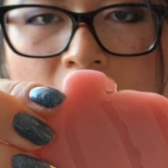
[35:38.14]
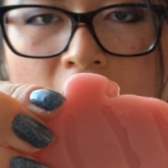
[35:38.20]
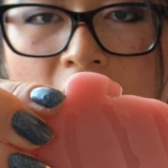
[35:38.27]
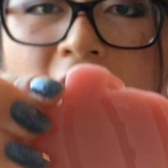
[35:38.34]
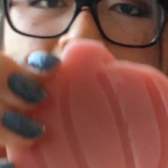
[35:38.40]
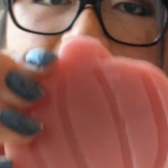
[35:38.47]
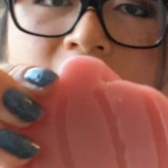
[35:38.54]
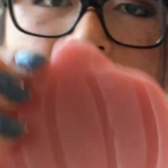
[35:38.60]

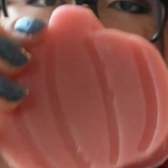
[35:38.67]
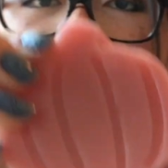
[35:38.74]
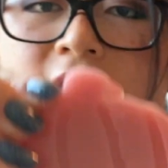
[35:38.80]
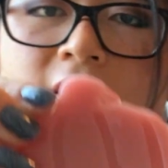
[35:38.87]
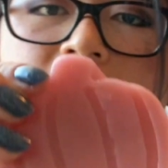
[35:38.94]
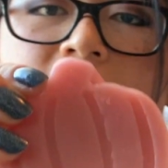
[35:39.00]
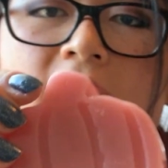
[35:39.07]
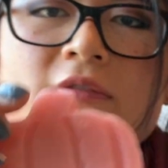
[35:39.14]
It's
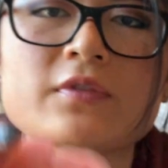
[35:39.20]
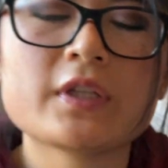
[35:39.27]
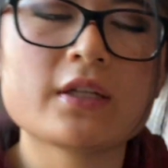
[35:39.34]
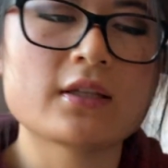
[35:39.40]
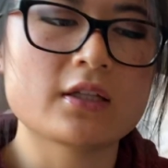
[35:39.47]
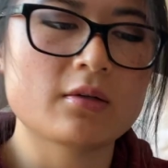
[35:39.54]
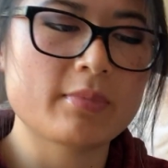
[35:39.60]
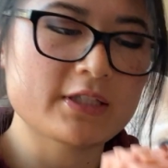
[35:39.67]
definitely a
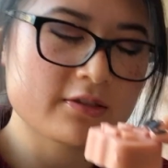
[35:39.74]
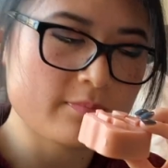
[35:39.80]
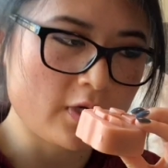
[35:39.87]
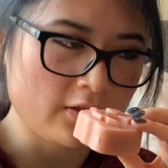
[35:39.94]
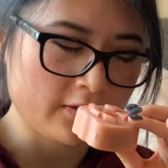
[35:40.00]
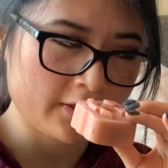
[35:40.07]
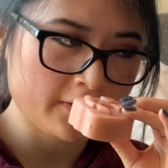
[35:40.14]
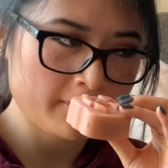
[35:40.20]
little bit
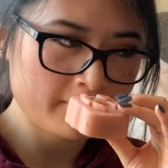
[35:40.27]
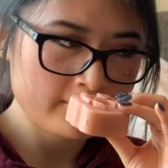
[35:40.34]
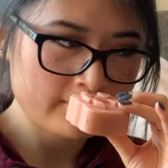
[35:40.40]
smaller.